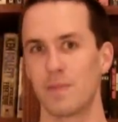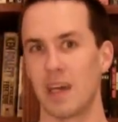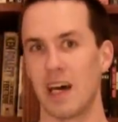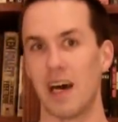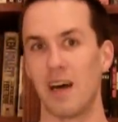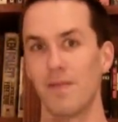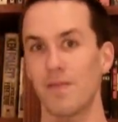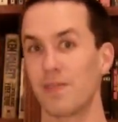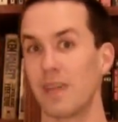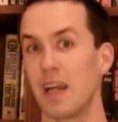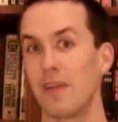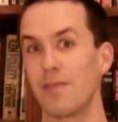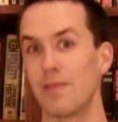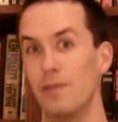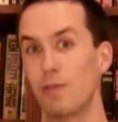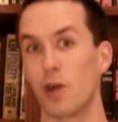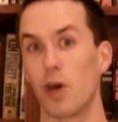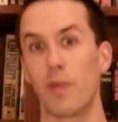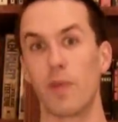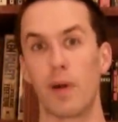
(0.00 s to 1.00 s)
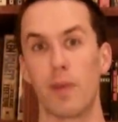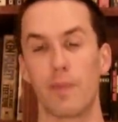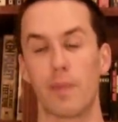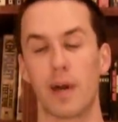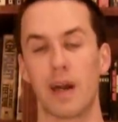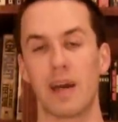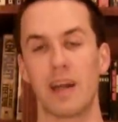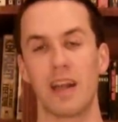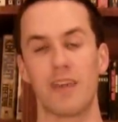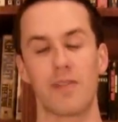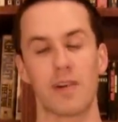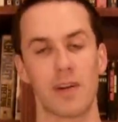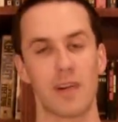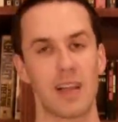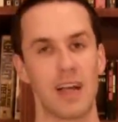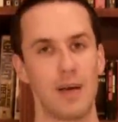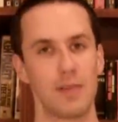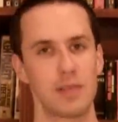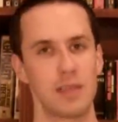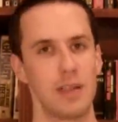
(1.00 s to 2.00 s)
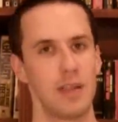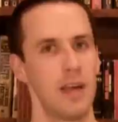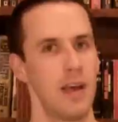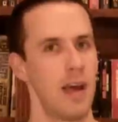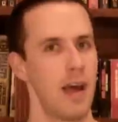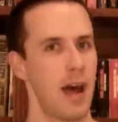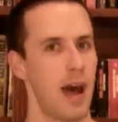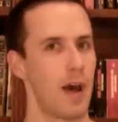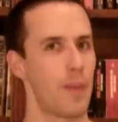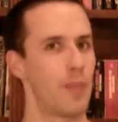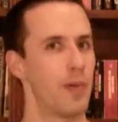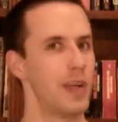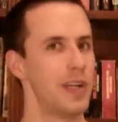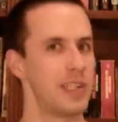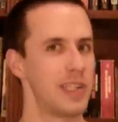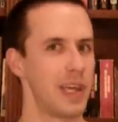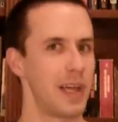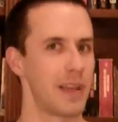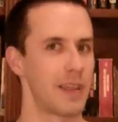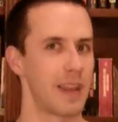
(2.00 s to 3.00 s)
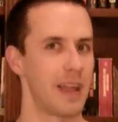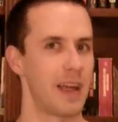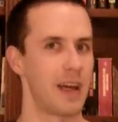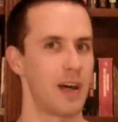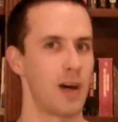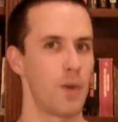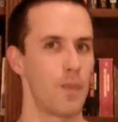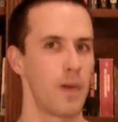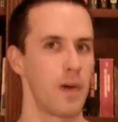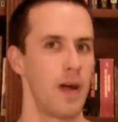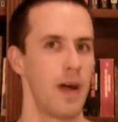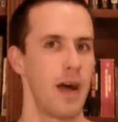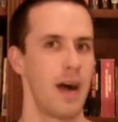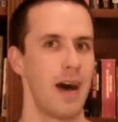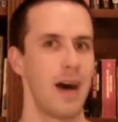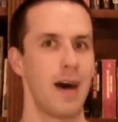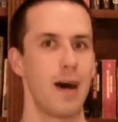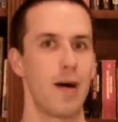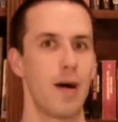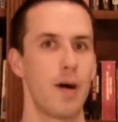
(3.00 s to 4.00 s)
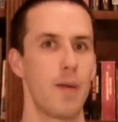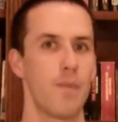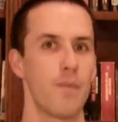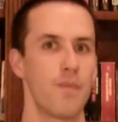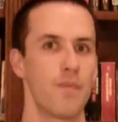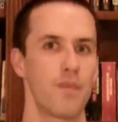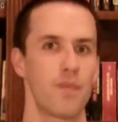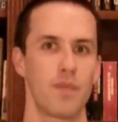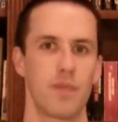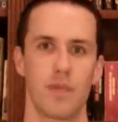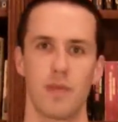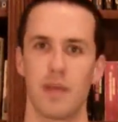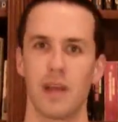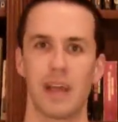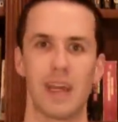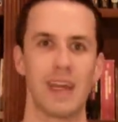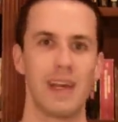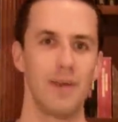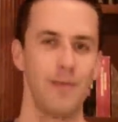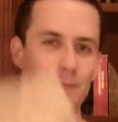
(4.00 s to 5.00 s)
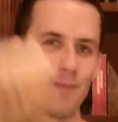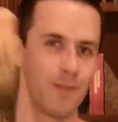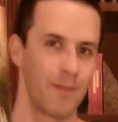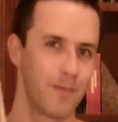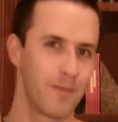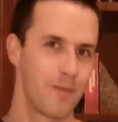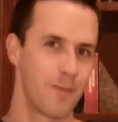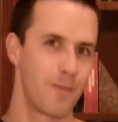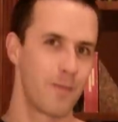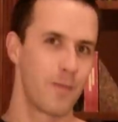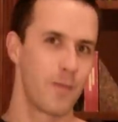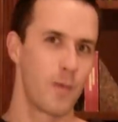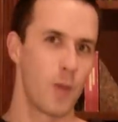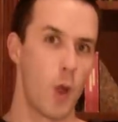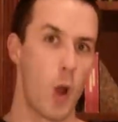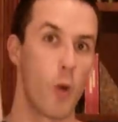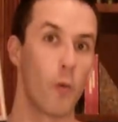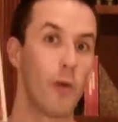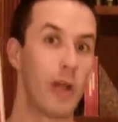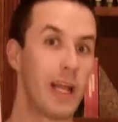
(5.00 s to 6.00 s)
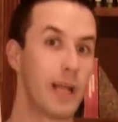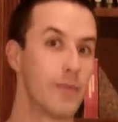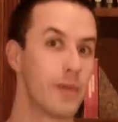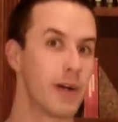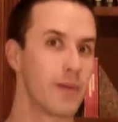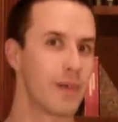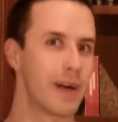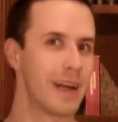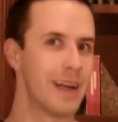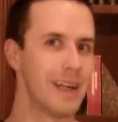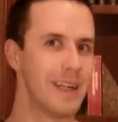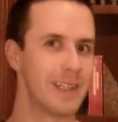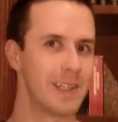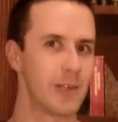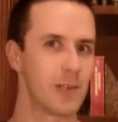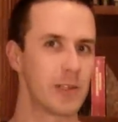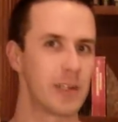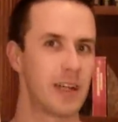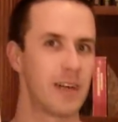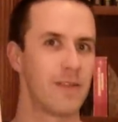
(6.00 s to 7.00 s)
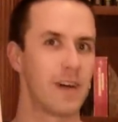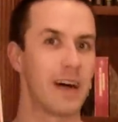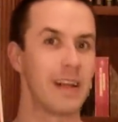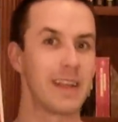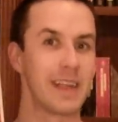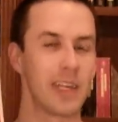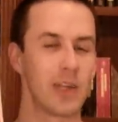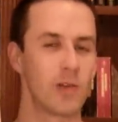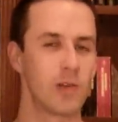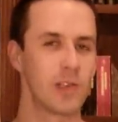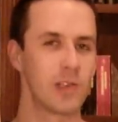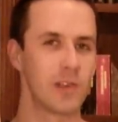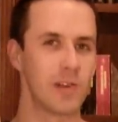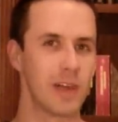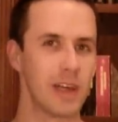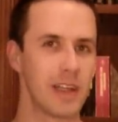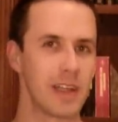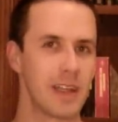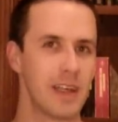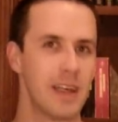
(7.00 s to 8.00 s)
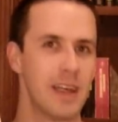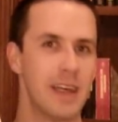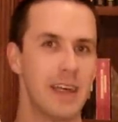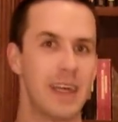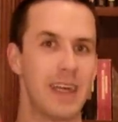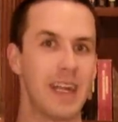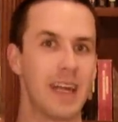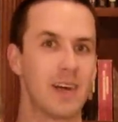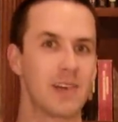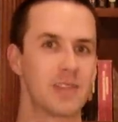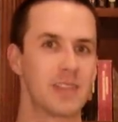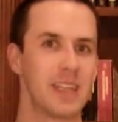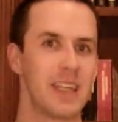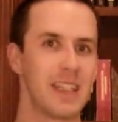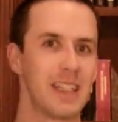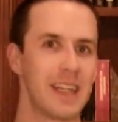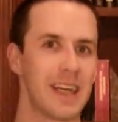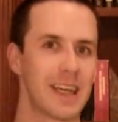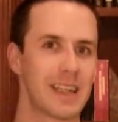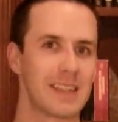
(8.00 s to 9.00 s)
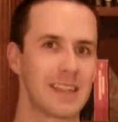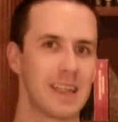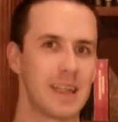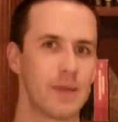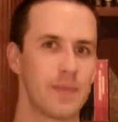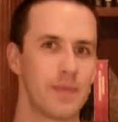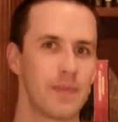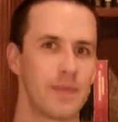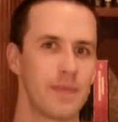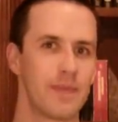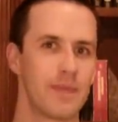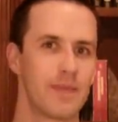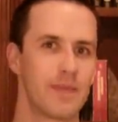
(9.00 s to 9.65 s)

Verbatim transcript: time frame of the Roman Empire never collapsing. I appreciate your help. Again, read a book by Harry Turtledove. I think you'll enjoy it, and I'll see you the next time.